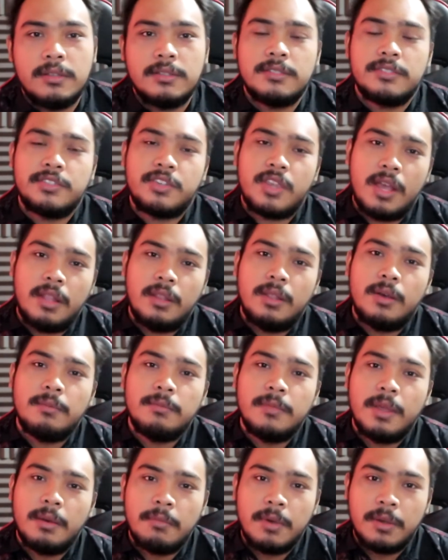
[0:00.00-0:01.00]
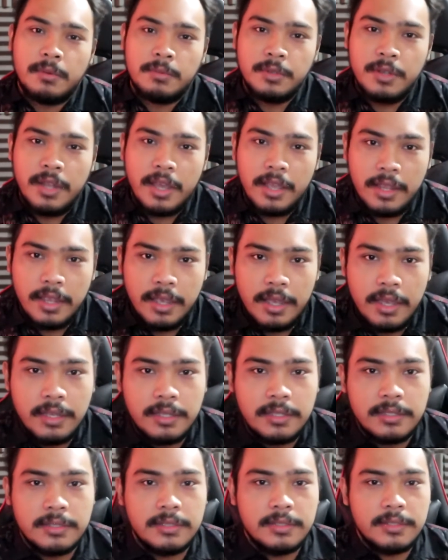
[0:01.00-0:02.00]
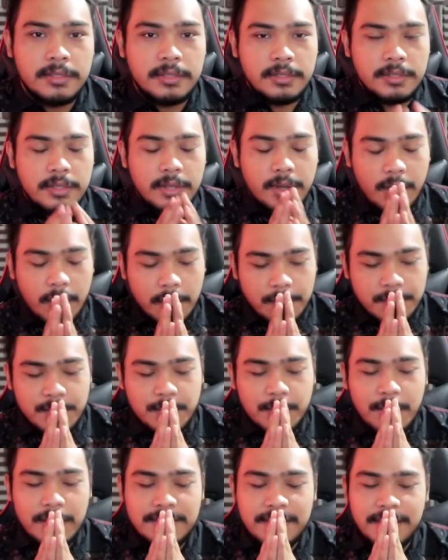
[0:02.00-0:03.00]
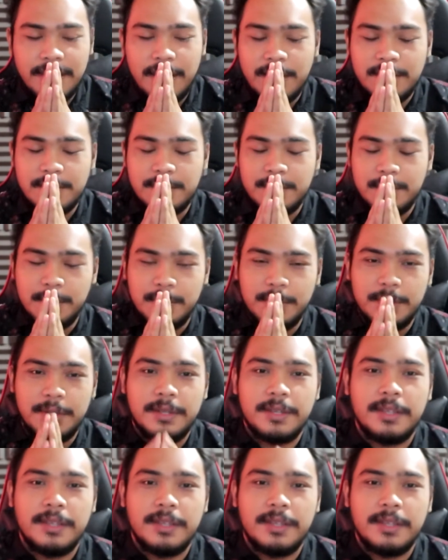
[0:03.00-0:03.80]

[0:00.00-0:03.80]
Shalom nama budaya. Om Swastiastu.